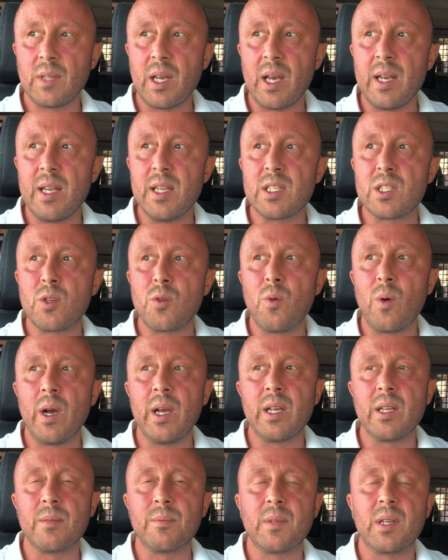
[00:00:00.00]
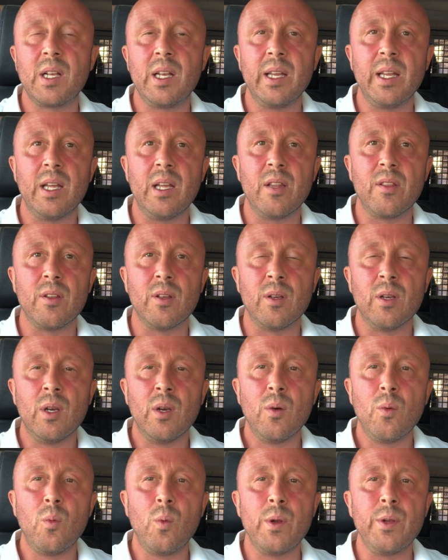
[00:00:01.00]
And it's quite clear that
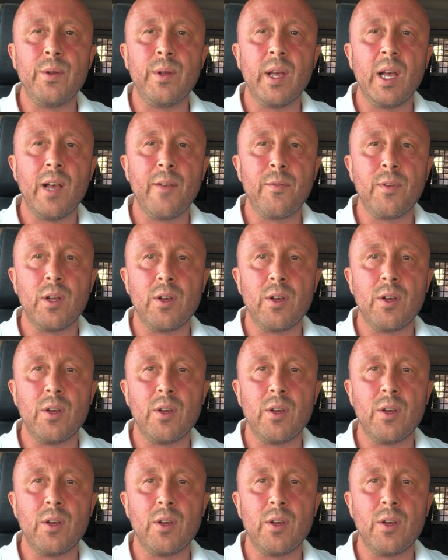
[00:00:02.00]
when you have